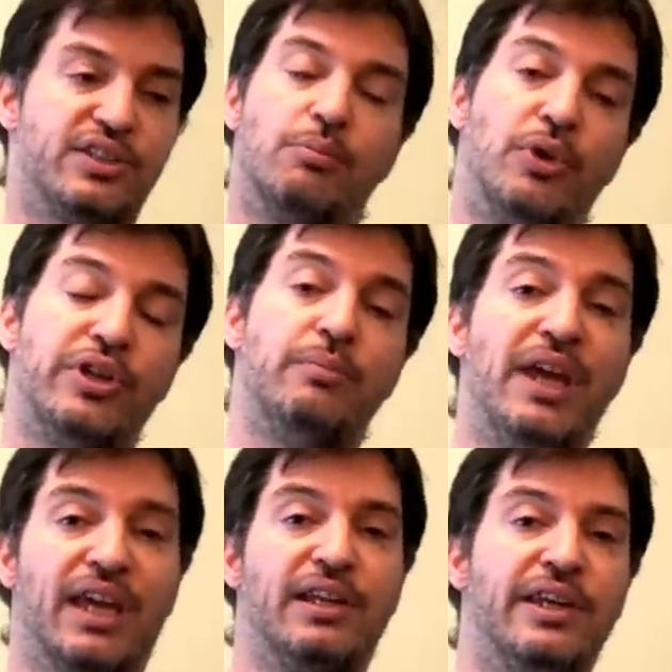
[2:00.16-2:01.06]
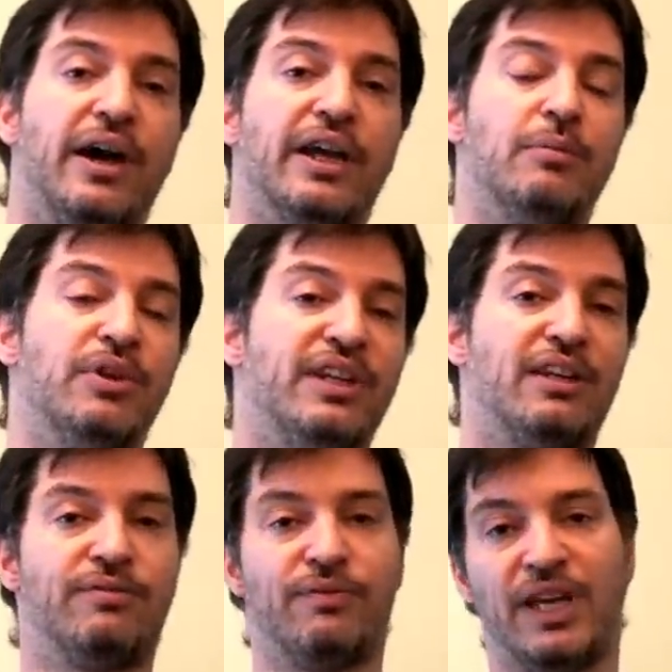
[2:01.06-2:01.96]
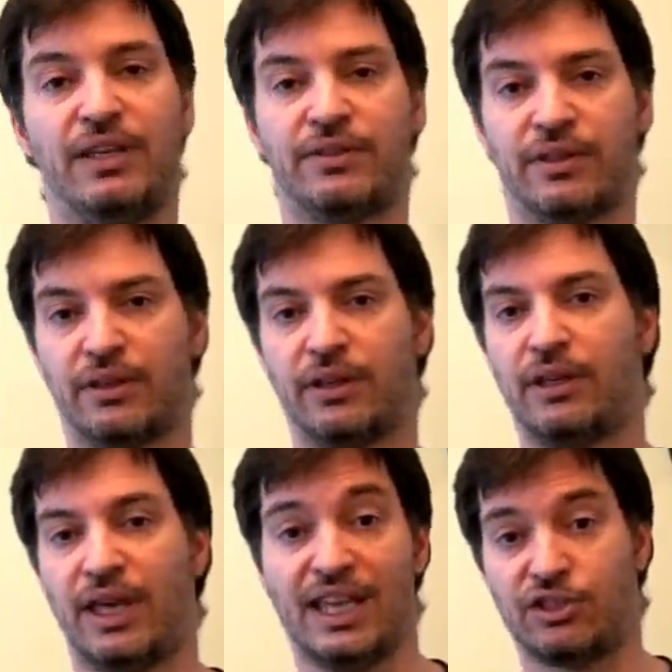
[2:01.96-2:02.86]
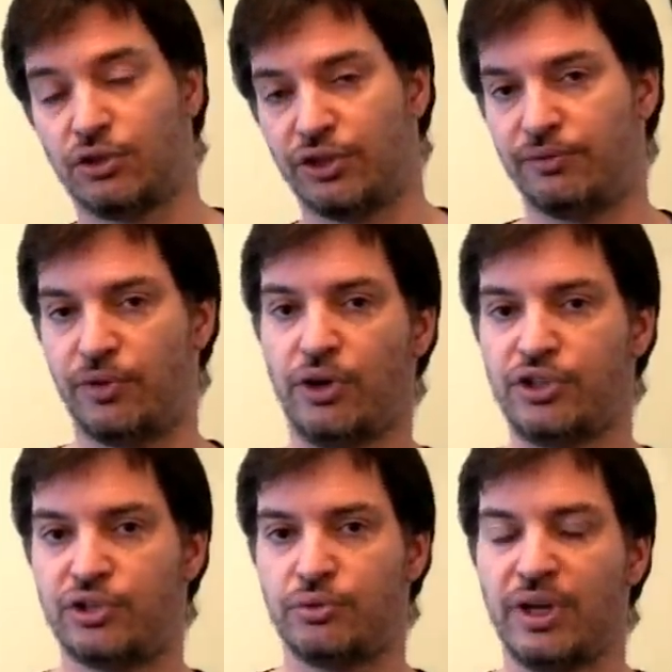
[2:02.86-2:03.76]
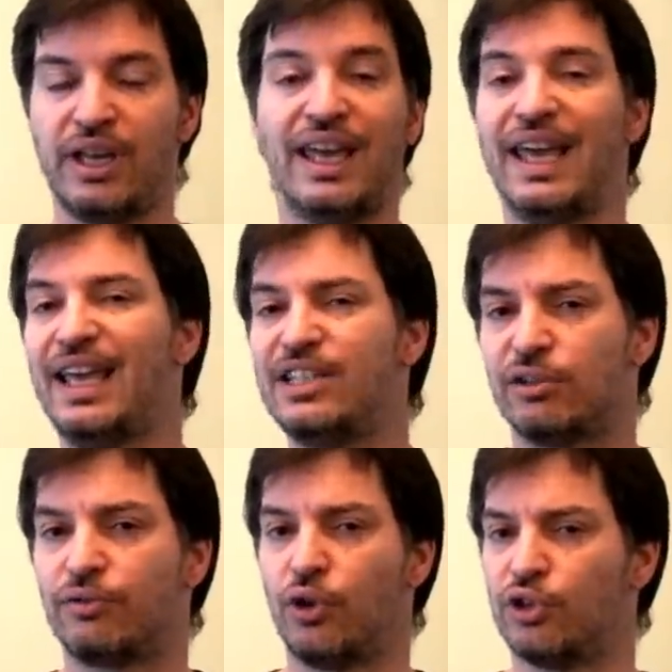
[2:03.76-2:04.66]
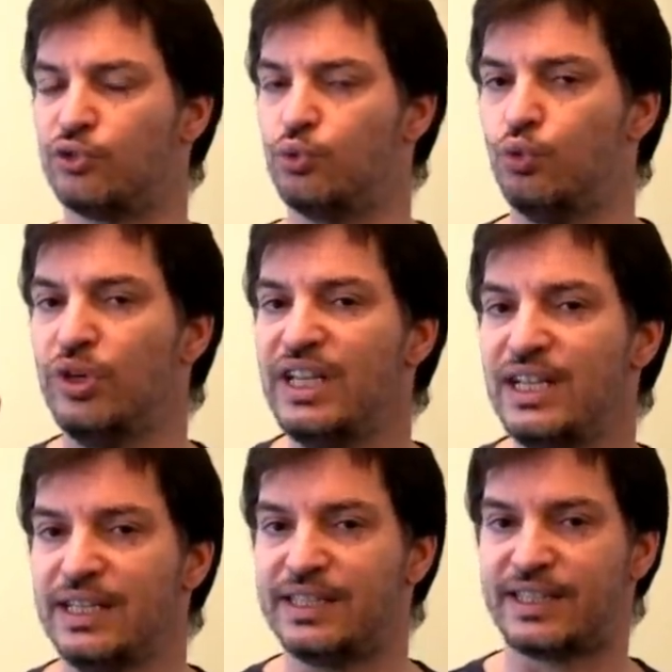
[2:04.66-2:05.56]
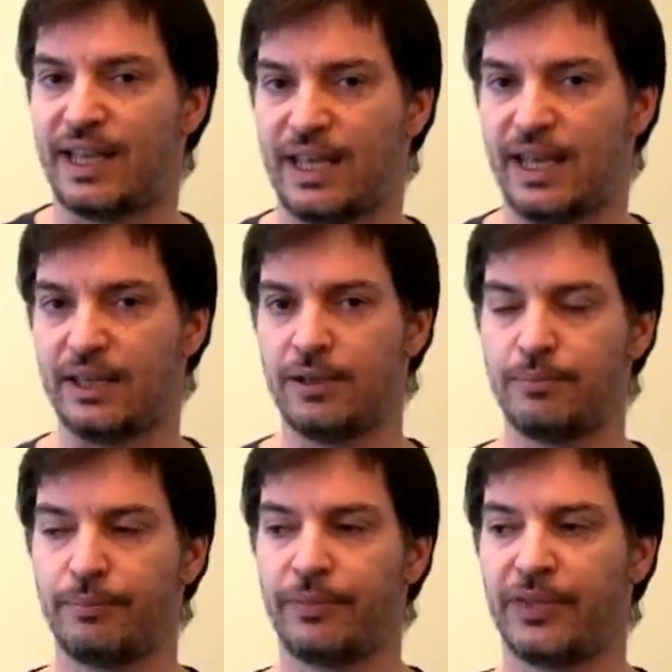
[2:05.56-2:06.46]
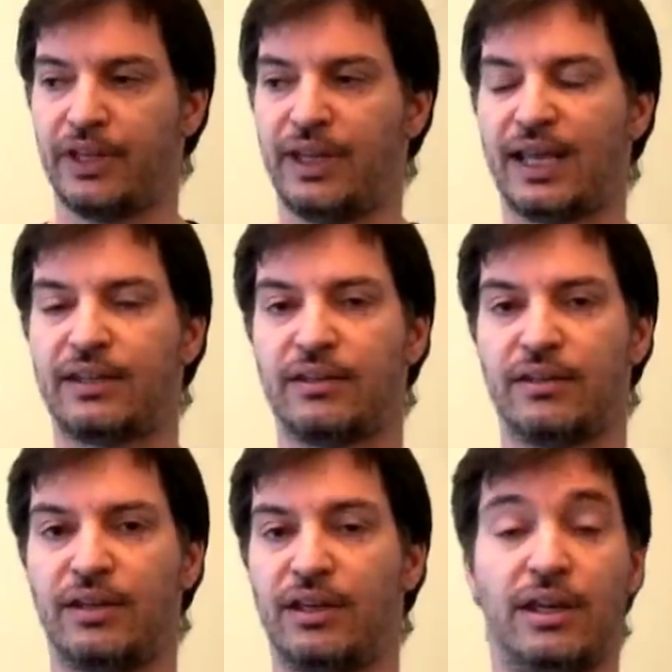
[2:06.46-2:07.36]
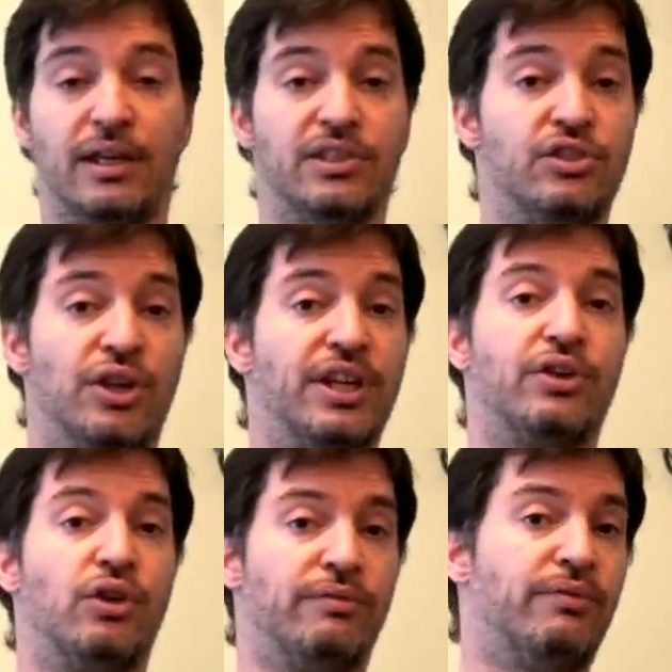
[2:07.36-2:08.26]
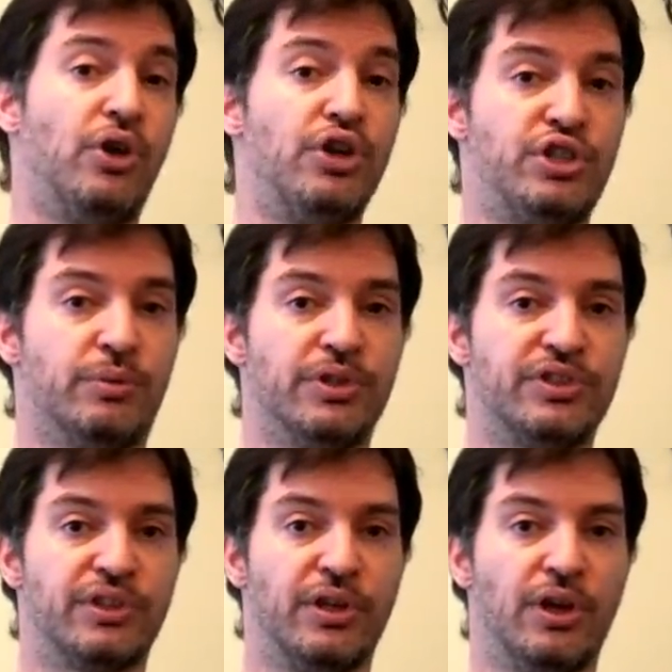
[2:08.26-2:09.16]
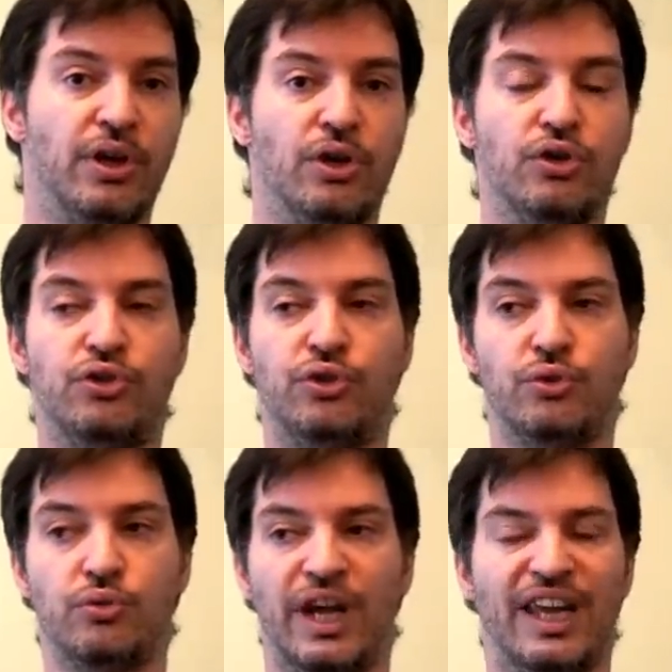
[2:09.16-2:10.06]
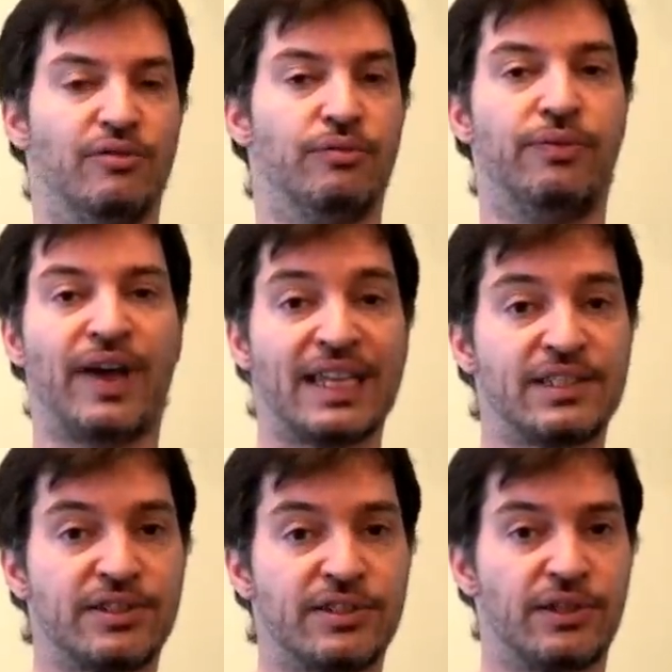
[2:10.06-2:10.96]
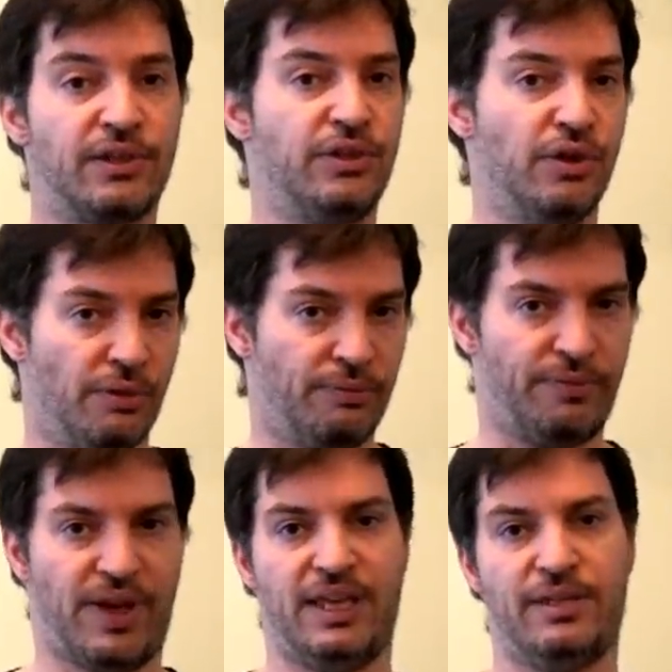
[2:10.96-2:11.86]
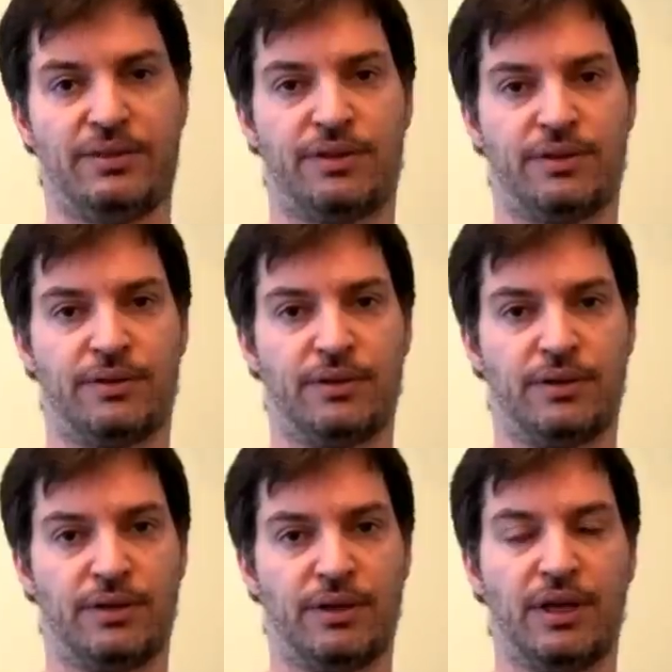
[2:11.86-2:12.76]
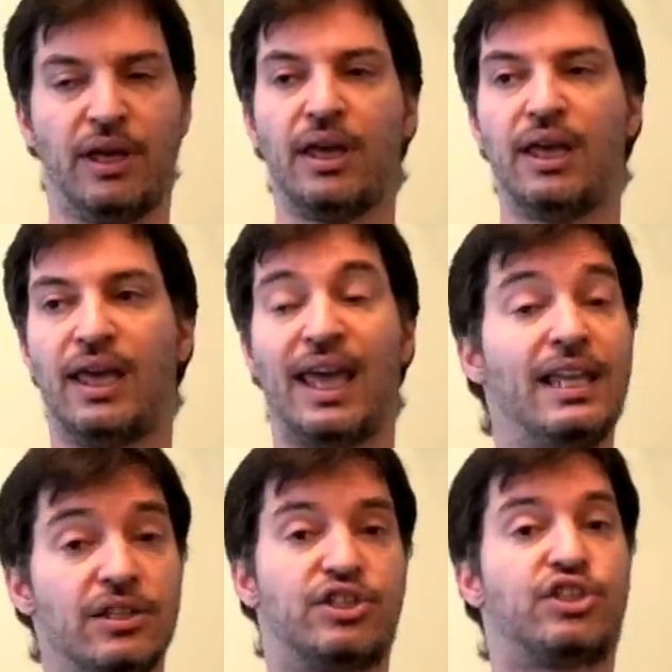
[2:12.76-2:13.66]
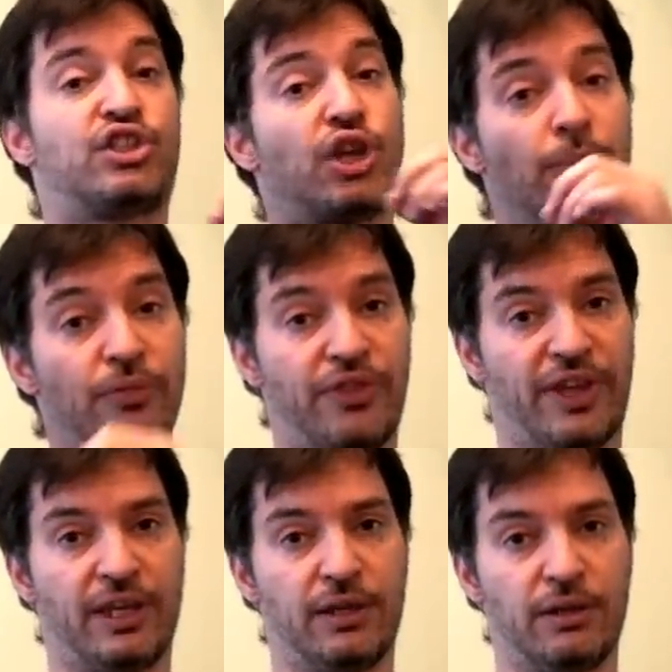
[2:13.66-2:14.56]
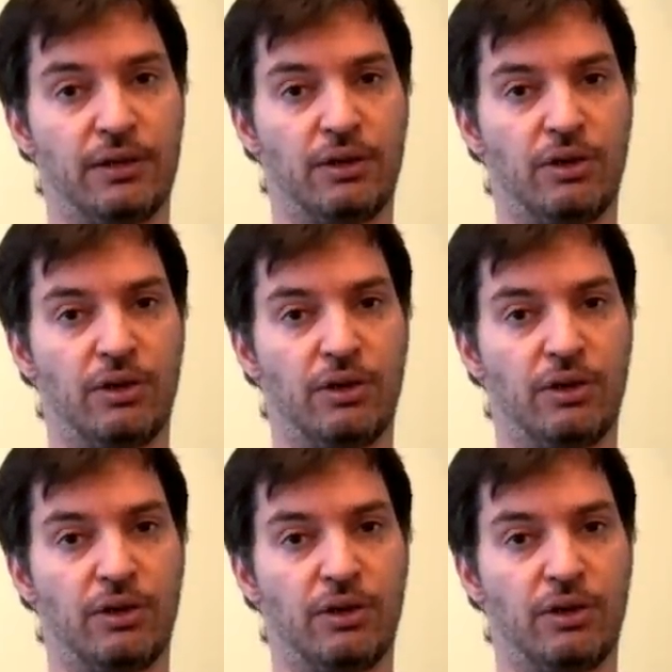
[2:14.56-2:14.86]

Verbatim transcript: somebody making the argument that faith is not a virtue is of course really saying that it is not at all virtuous to invest your faith in something